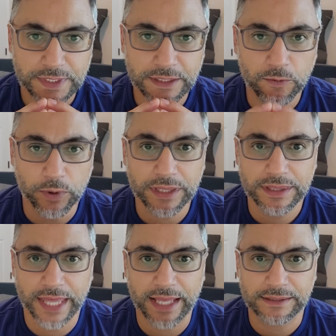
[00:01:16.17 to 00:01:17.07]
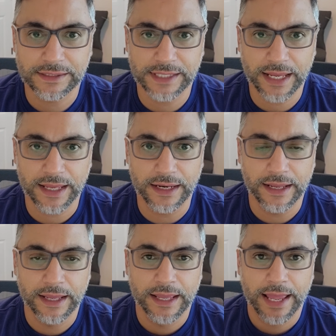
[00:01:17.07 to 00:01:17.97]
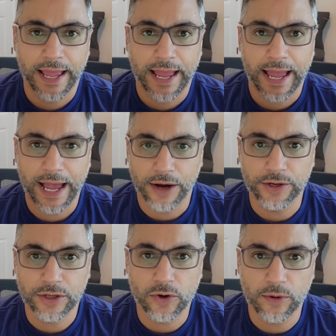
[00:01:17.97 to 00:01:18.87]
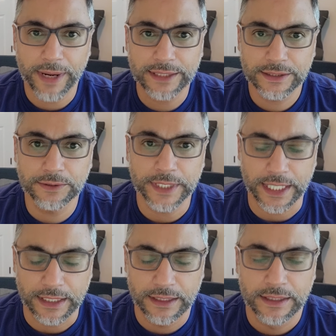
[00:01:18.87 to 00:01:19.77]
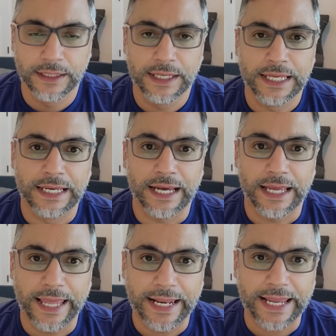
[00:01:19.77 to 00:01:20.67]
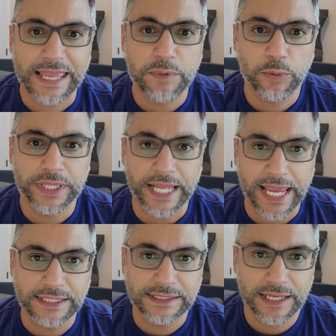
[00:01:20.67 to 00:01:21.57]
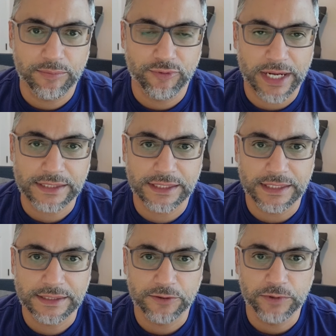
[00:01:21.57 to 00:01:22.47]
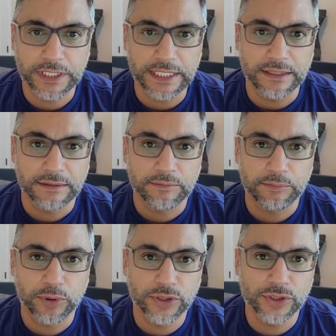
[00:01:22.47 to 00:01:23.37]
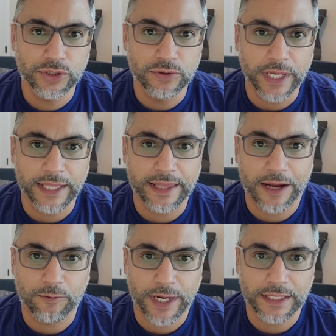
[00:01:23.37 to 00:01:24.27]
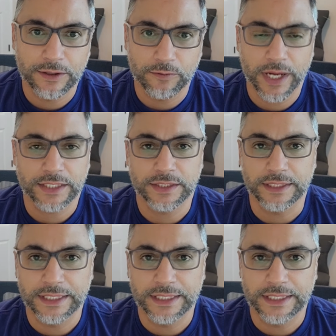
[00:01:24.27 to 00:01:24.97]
with that said, how do you go about doing it? And I came up with an 8-step process to really put you in that right direction.